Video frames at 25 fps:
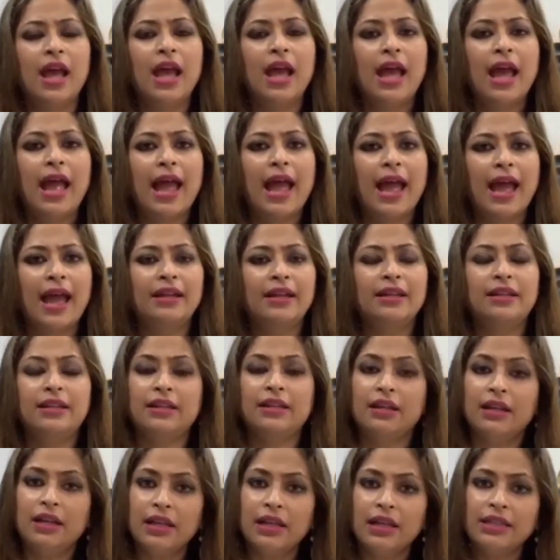
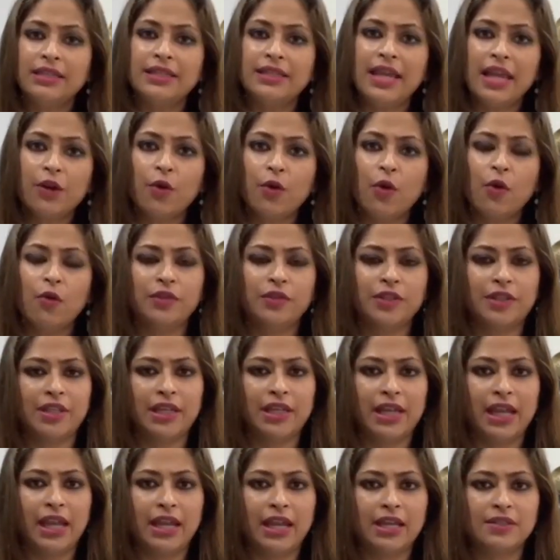and take over the
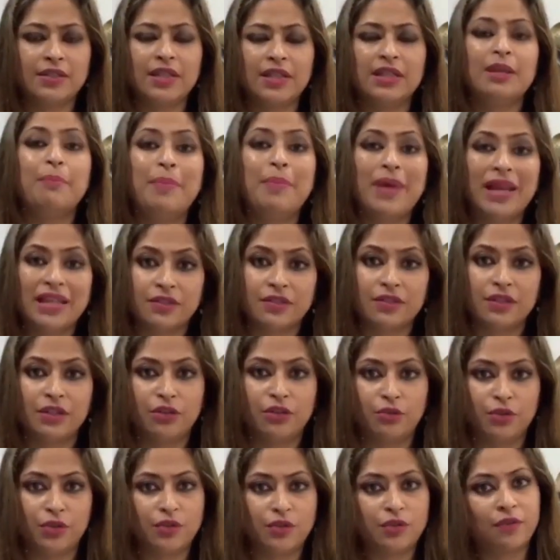case in the best
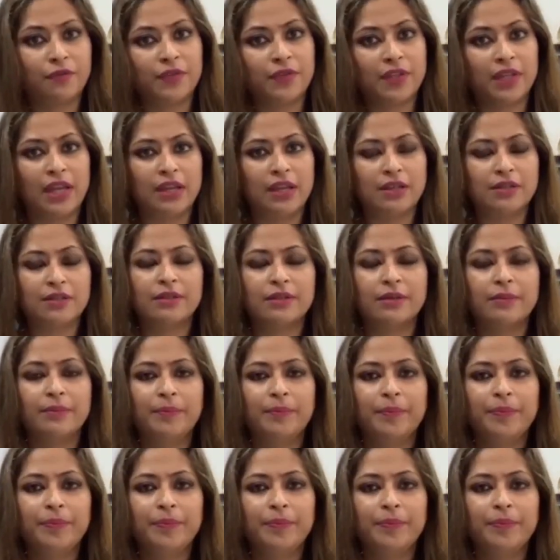interest of the case.